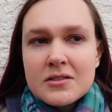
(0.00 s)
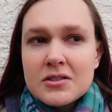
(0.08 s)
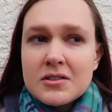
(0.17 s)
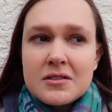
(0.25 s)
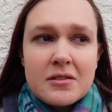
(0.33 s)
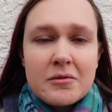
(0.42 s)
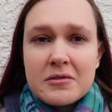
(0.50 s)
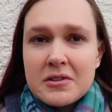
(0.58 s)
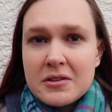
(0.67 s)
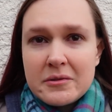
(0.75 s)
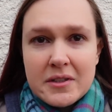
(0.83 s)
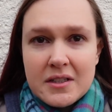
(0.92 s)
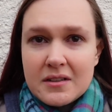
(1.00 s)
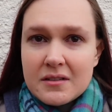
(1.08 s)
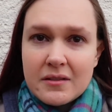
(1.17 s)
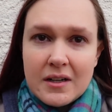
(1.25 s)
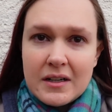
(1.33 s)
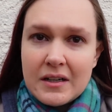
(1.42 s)
just don't do it
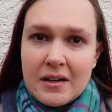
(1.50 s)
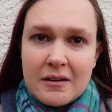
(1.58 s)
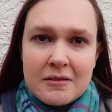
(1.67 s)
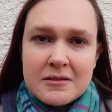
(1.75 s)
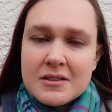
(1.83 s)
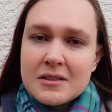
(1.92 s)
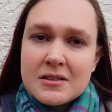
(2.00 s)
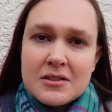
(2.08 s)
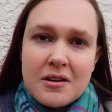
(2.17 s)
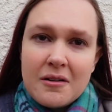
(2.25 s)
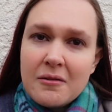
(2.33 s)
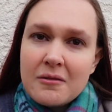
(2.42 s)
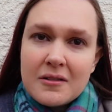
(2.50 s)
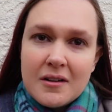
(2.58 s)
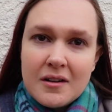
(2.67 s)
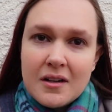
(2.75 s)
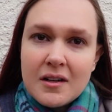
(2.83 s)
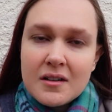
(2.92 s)
right now. Just don't.
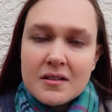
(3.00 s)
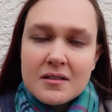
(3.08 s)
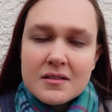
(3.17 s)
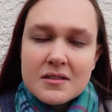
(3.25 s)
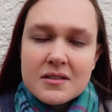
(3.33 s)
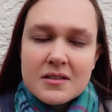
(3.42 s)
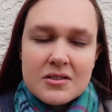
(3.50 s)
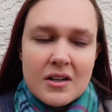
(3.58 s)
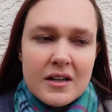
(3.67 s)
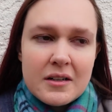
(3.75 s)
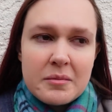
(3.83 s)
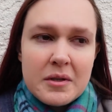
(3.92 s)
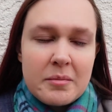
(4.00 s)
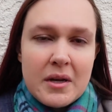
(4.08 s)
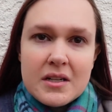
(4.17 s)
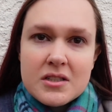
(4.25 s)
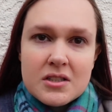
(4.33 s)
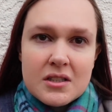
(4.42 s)
Just try to be
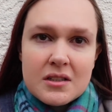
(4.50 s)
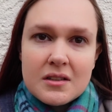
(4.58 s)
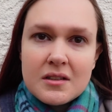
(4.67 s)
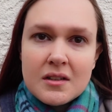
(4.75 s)
patient.